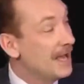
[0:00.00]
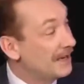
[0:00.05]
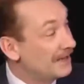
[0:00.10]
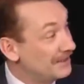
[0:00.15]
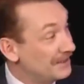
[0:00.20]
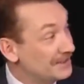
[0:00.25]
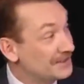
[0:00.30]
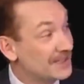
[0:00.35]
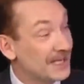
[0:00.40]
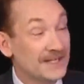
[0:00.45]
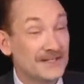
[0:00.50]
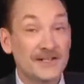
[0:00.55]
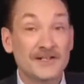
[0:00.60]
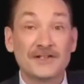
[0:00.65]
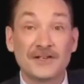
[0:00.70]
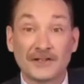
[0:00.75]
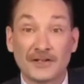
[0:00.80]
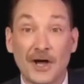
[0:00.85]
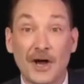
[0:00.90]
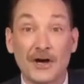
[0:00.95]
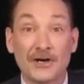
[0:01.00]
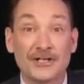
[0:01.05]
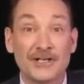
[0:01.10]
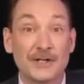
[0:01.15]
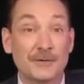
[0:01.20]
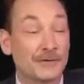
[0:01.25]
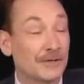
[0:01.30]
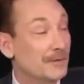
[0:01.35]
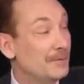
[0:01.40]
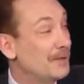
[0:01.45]
And in this case, it's a large
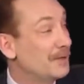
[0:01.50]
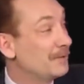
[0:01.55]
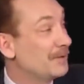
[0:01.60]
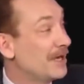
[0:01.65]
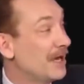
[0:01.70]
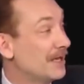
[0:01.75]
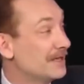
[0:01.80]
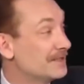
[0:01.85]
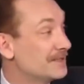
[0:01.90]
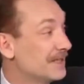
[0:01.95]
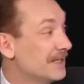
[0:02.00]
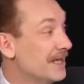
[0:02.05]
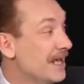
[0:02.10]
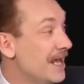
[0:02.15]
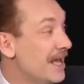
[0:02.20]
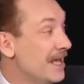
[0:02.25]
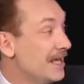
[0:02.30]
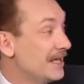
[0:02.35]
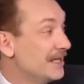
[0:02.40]
equilibrium constant.